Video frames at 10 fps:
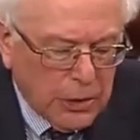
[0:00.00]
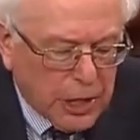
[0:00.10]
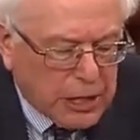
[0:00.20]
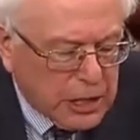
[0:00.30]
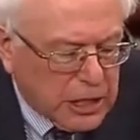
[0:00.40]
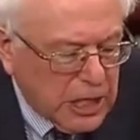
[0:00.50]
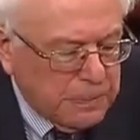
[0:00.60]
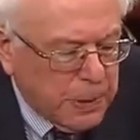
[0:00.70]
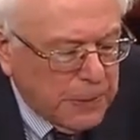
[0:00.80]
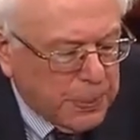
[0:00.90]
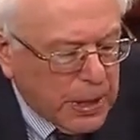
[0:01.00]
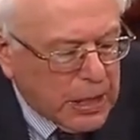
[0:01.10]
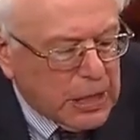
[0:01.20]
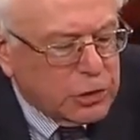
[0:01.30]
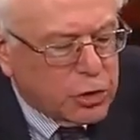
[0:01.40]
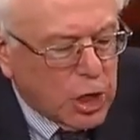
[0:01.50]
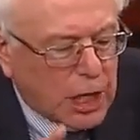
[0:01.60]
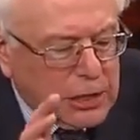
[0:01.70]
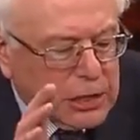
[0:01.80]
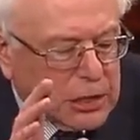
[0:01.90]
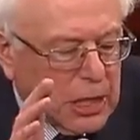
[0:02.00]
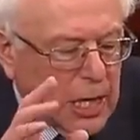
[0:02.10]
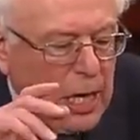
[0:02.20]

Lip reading: that the TPP is just